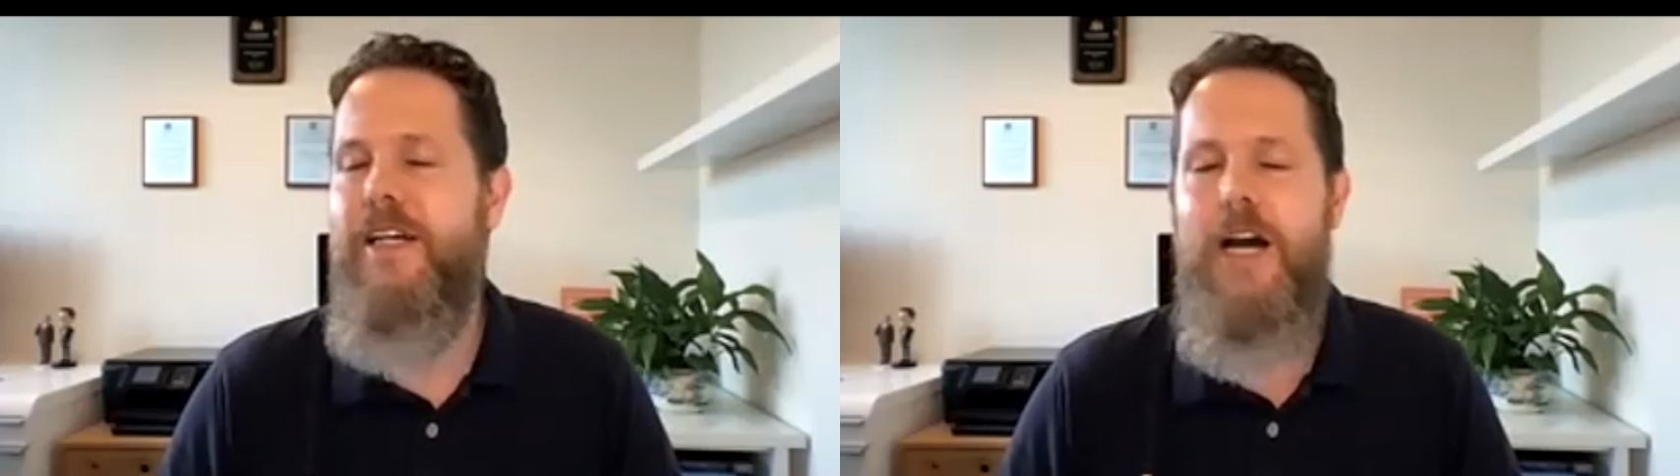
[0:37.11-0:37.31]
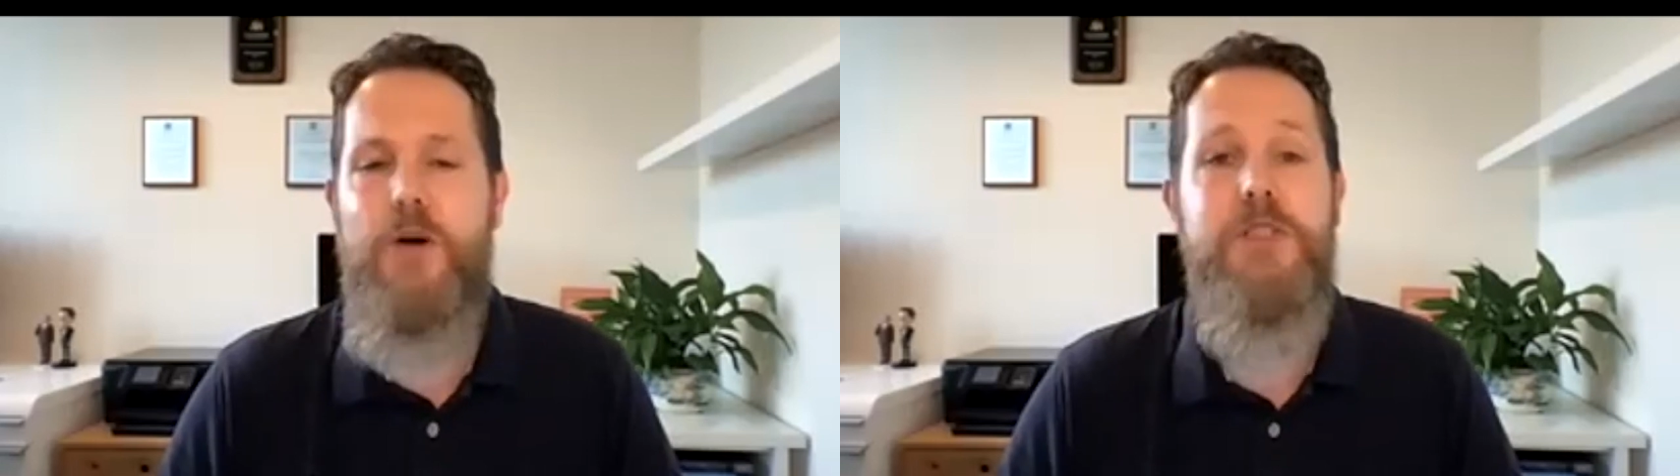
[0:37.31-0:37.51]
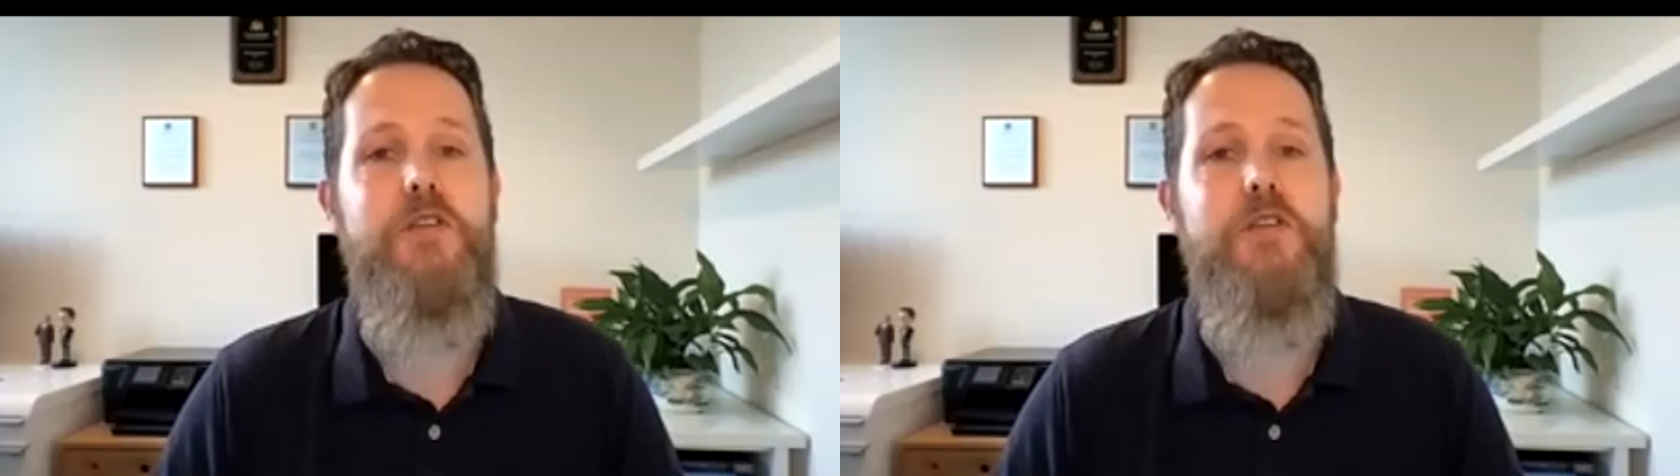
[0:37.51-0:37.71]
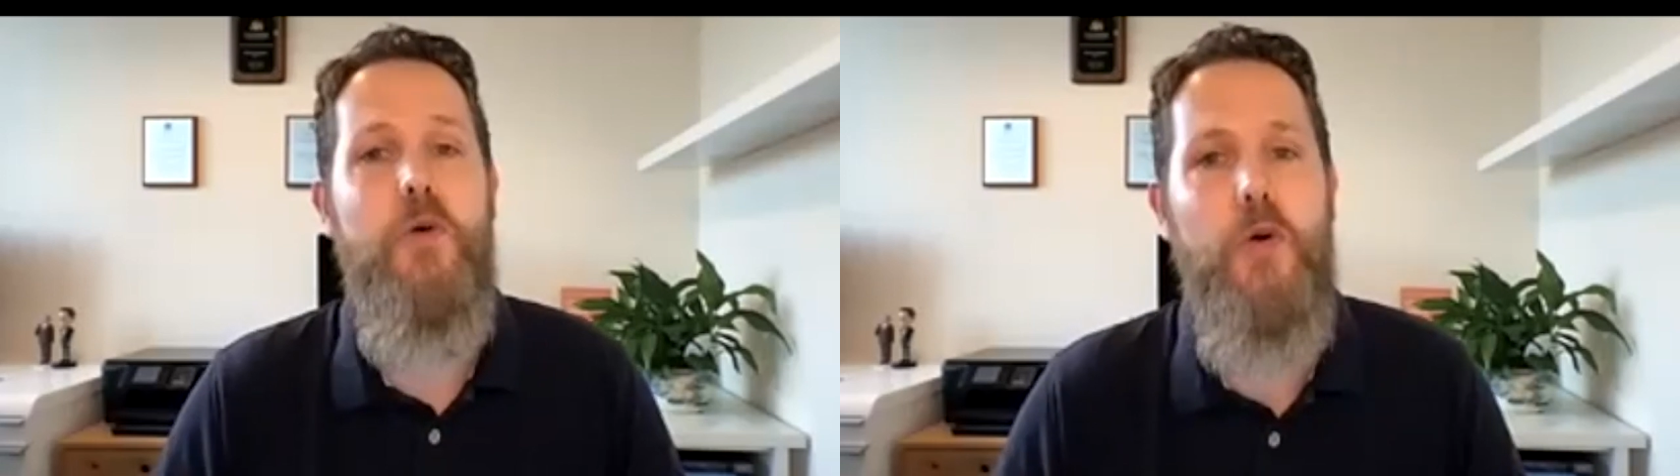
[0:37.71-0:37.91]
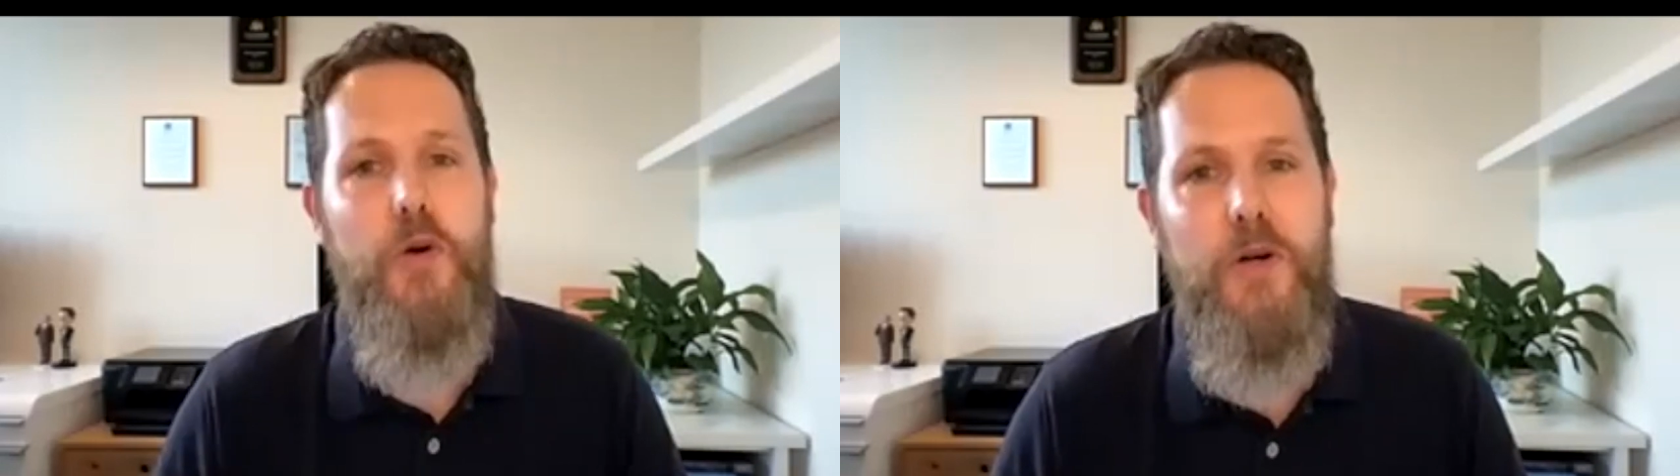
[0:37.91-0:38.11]
I would say,
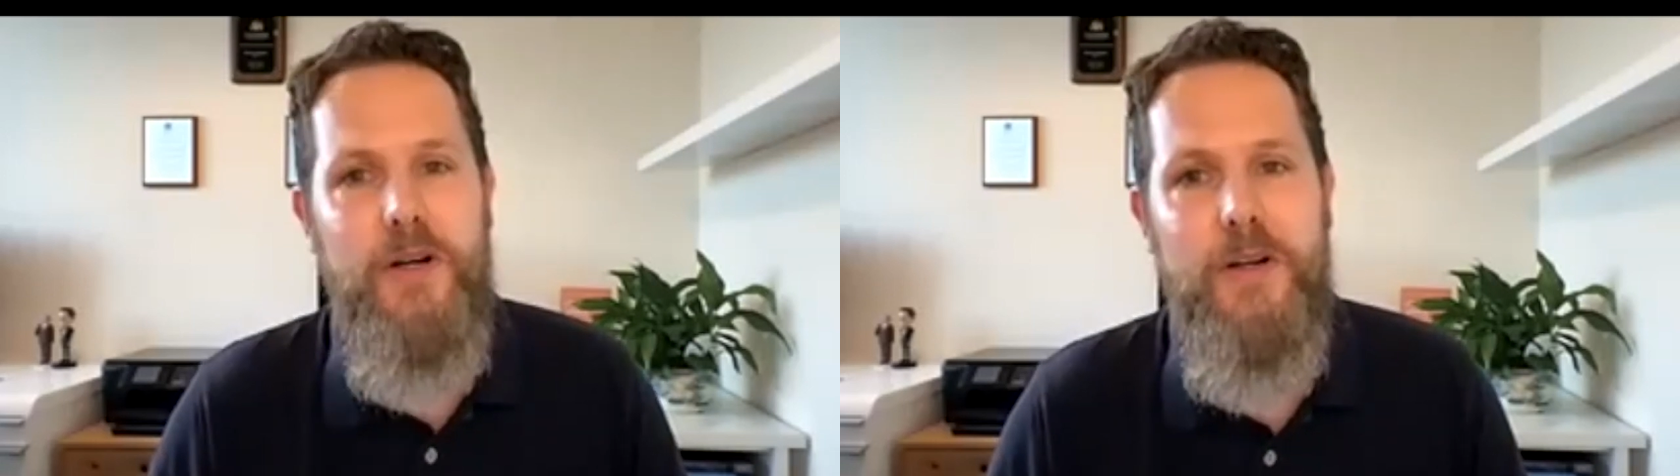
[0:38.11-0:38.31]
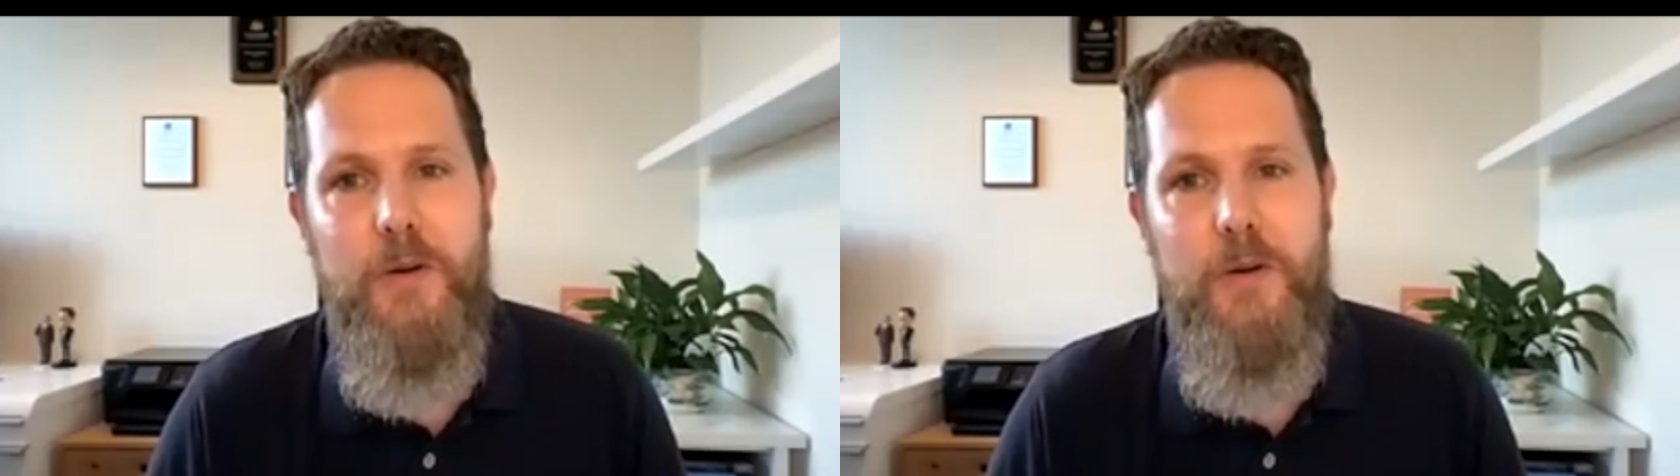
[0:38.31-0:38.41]
four